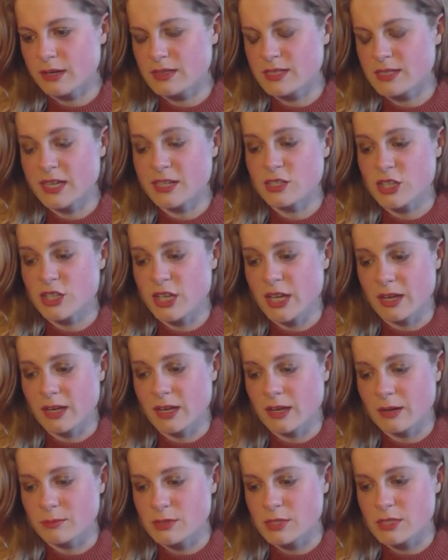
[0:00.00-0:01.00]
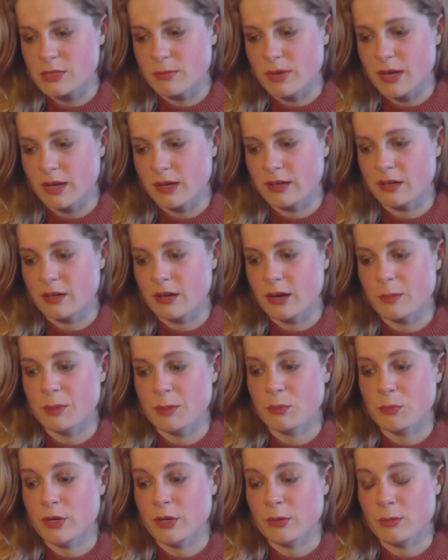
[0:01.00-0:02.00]
Ted Chiang comes to mind.
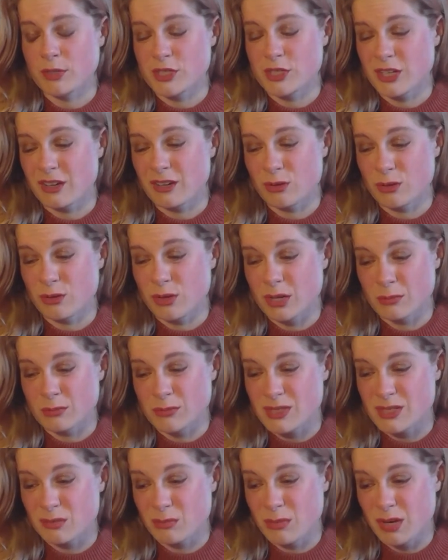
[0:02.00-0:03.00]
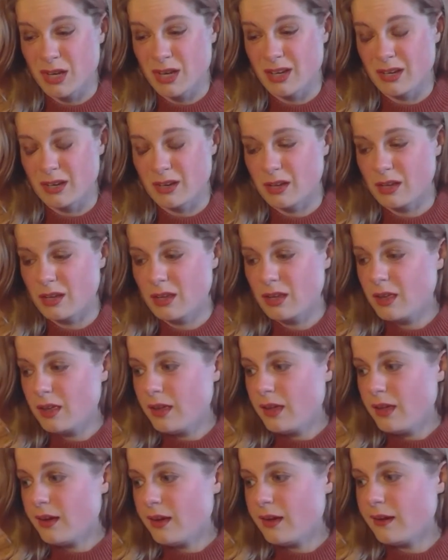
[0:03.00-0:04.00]
Carmen Maria Machado comes to mind.
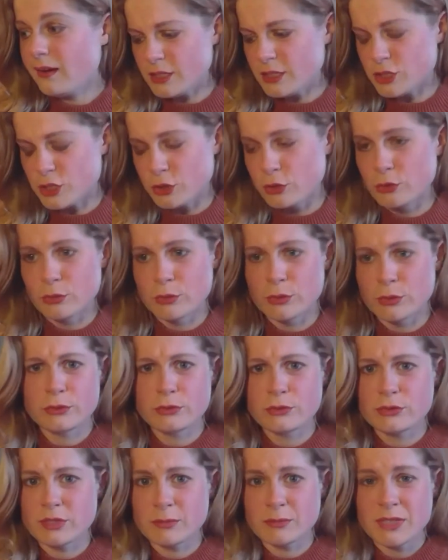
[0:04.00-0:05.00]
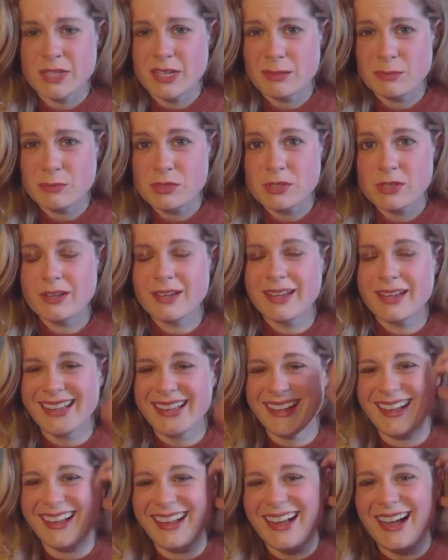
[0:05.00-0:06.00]
Ishiguro sometimes.
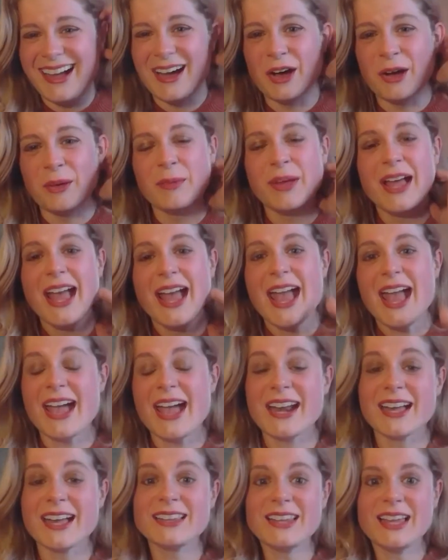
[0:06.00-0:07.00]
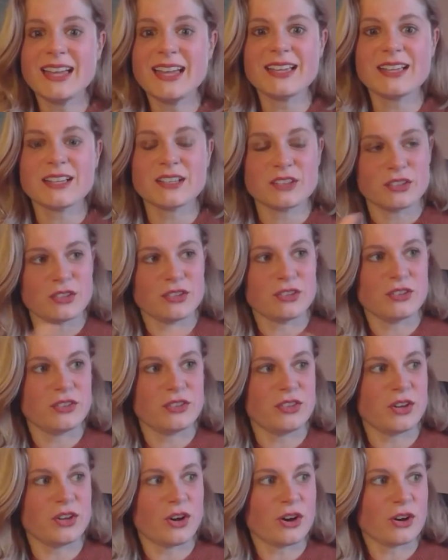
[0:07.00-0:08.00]
And I like
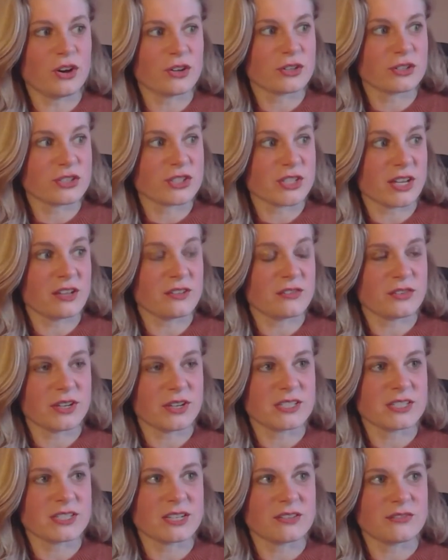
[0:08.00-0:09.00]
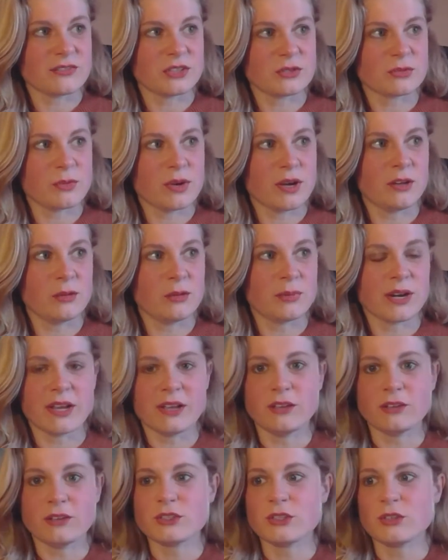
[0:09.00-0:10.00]
the harder sci-fi stuff as well, but
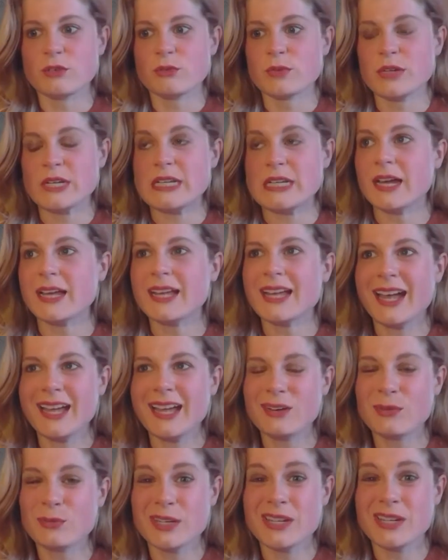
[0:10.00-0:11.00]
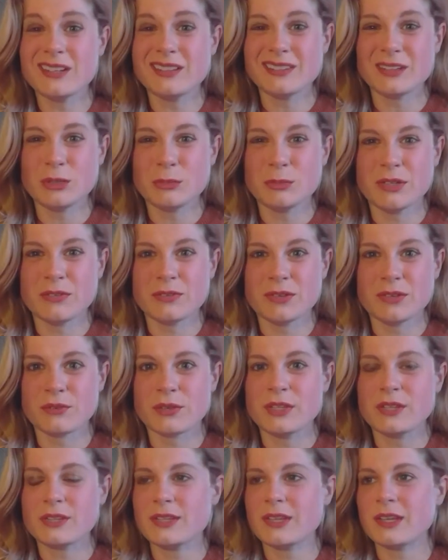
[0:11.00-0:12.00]
I also I kind of read a little bit of
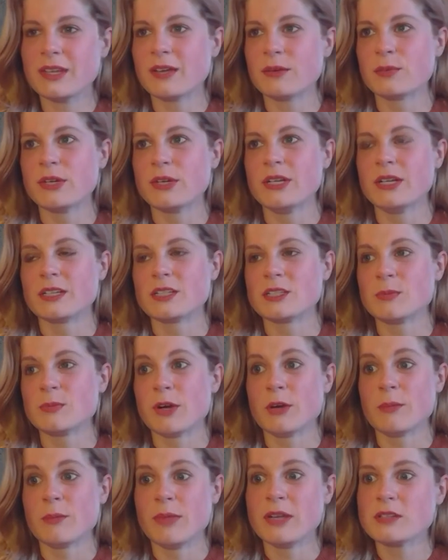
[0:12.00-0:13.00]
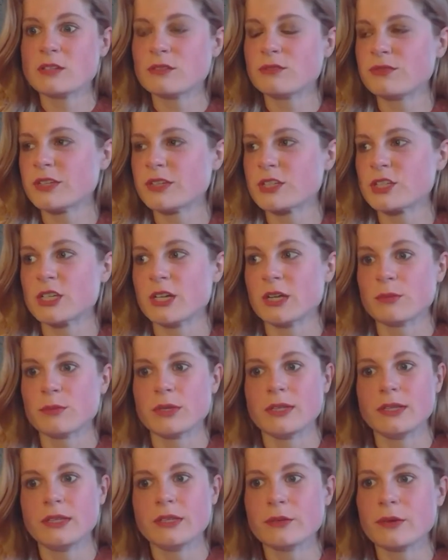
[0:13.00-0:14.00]
everything. I read experimental fiction. I
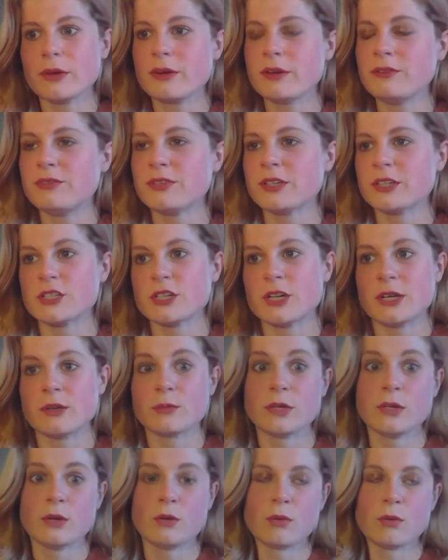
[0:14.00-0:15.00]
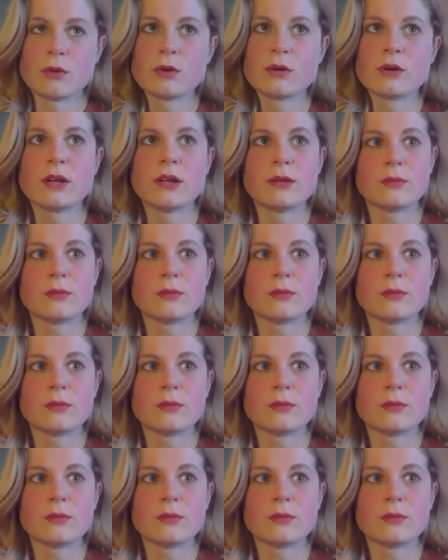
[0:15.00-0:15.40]
read literary fiction. I read horror.